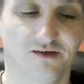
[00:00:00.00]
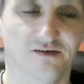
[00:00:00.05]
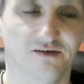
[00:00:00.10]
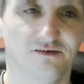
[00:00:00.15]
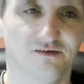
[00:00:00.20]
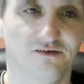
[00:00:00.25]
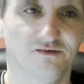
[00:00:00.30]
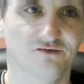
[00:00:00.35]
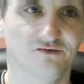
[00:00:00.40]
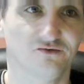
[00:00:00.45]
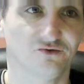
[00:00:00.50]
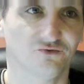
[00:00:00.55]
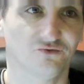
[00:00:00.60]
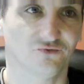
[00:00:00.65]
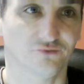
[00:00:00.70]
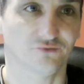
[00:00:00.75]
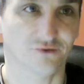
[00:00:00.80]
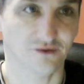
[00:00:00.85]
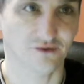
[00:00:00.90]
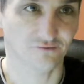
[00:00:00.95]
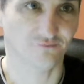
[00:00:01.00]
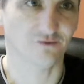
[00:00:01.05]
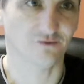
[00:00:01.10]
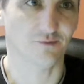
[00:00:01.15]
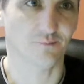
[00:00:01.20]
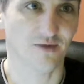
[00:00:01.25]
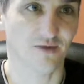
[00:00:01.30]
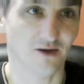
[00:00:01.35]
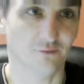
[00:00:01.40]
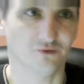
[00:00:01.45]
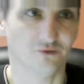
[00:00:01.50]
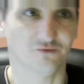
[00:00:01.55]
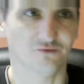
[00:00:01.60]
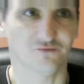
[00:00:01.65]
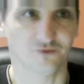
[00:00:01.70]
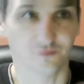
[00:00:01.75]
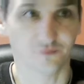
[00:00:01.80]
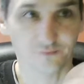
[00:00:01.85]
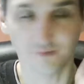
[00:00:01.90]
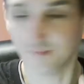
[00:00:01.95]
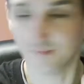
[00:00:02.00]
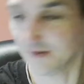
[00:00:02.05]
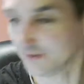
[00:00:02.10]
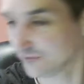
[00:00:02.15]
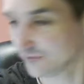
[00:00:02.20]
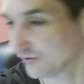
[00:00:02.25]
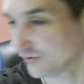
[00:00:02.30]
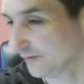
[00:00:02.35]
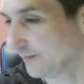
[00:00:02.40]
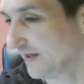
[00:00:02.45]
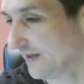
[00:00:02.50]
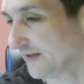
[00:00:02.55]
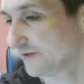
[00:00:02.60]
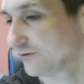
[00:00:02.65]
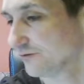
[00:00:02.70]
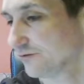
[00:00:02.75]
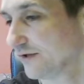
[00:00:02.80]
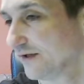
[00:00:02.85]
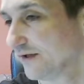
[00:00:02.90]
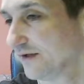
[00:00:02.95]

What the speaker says: is just to give the power from the battery back to the